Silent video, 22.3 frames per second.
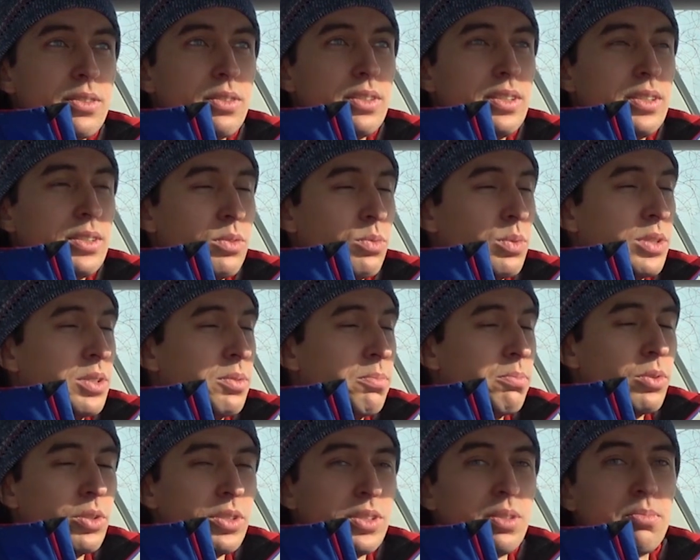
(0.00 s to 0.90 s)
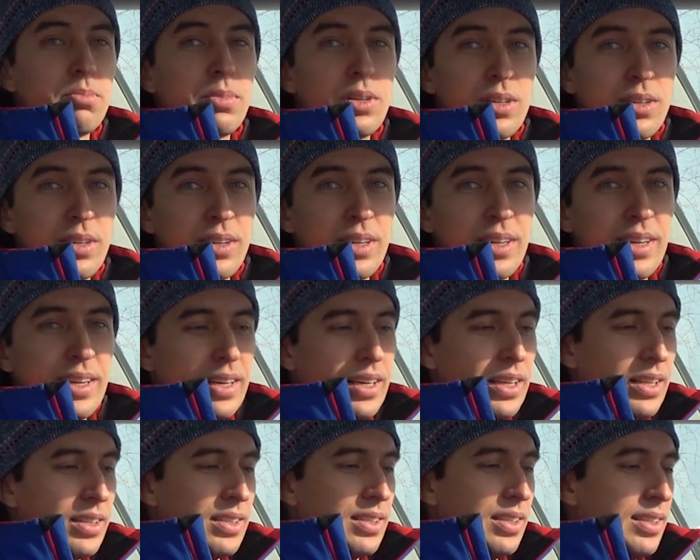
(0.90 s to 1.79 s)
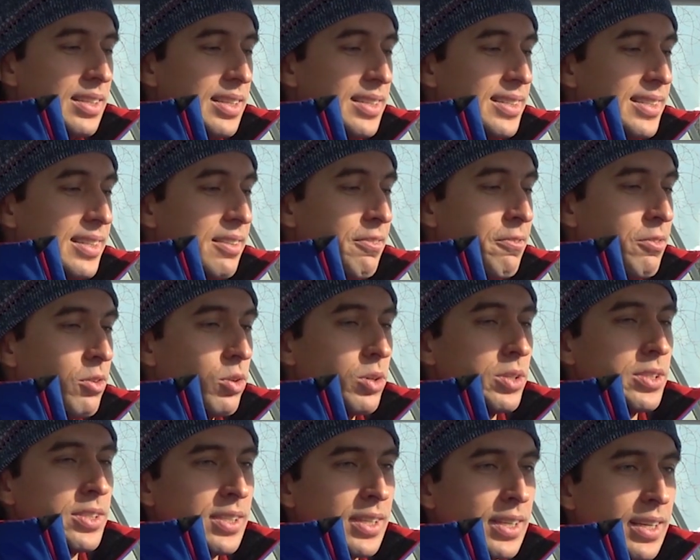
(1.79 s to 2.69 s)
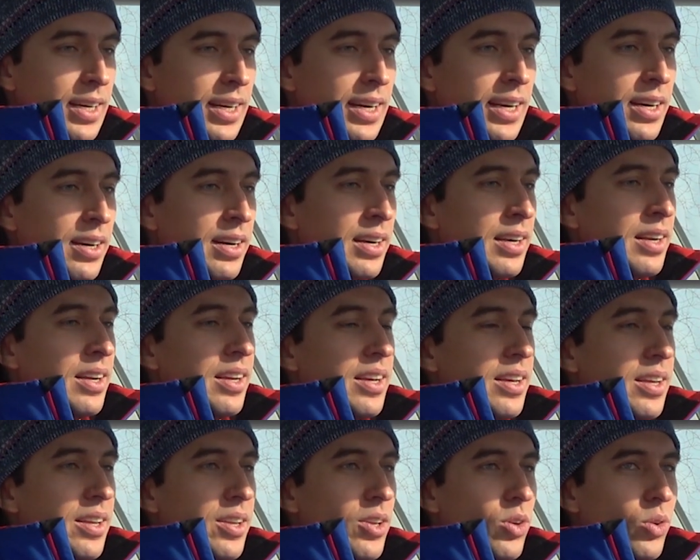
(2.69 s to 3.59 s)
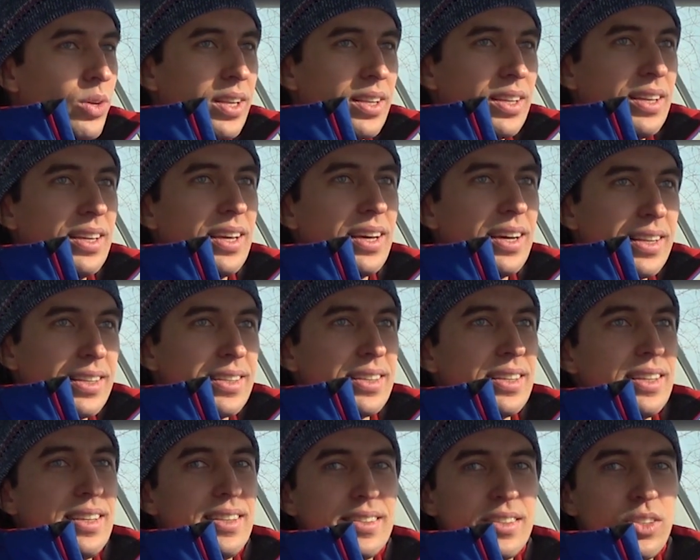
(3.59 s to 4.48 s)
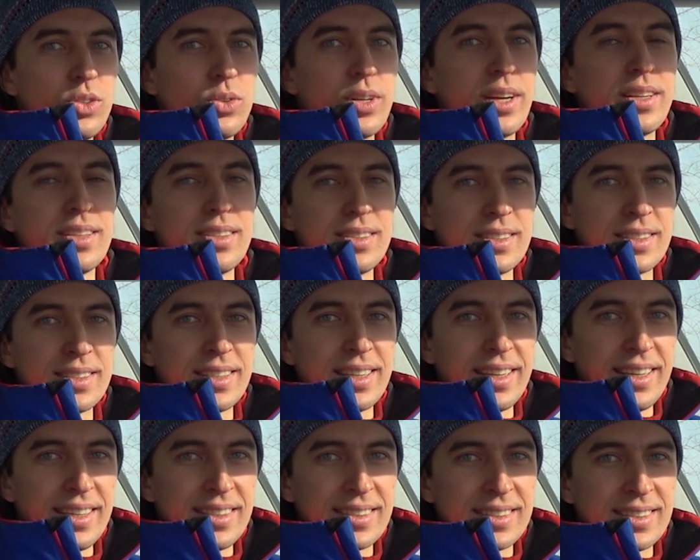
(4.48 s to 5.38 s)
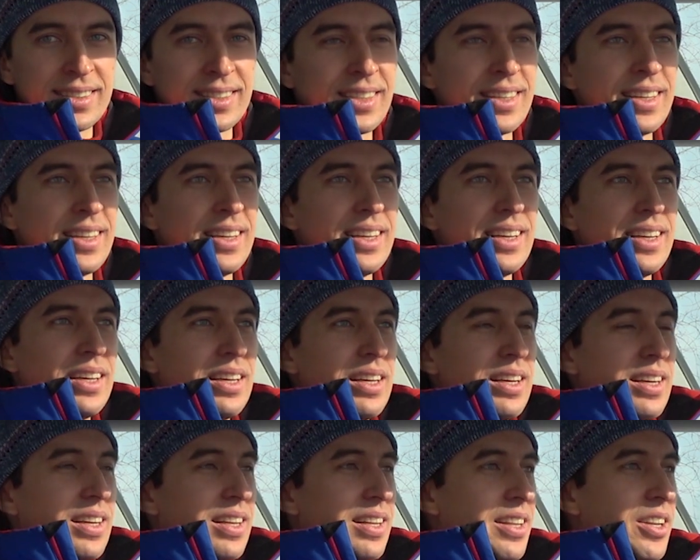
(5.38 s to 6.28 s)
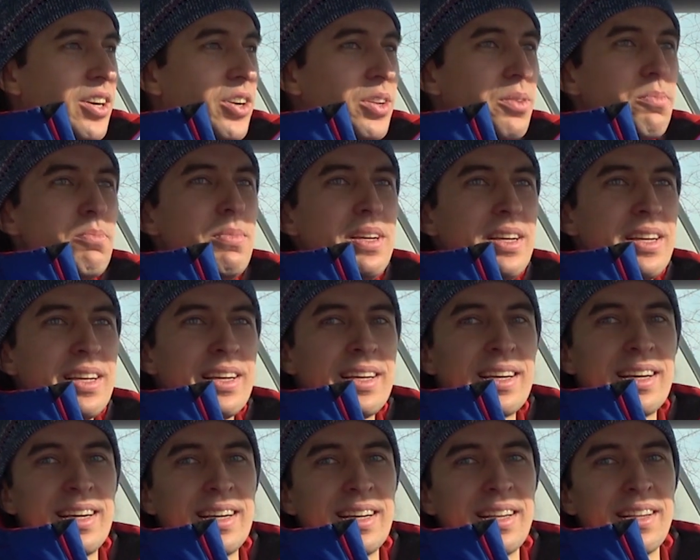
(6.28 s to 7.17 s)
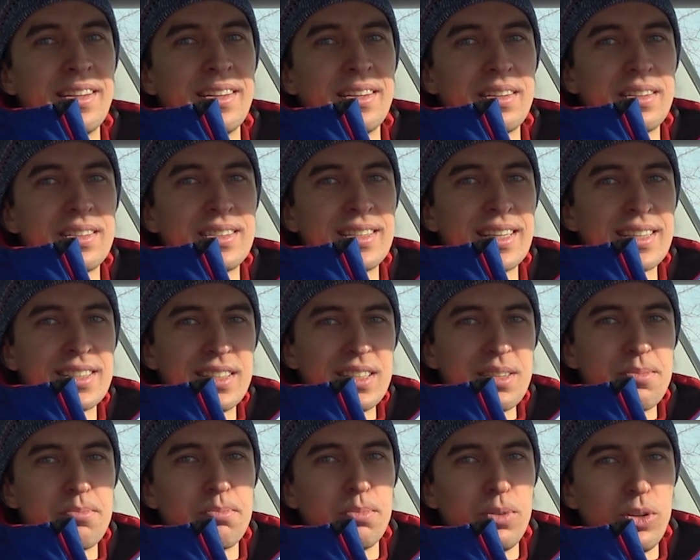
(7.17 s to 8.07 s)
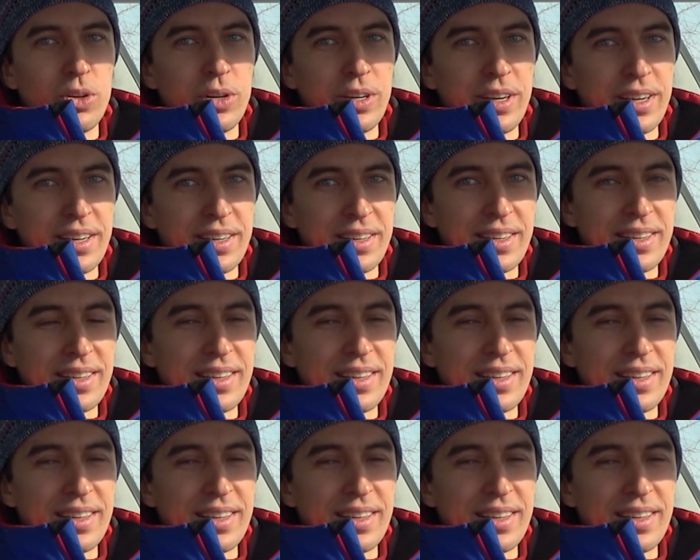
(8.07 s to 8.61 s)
it was possible. It is the first car you can get in the United States, not being a Tesla employee.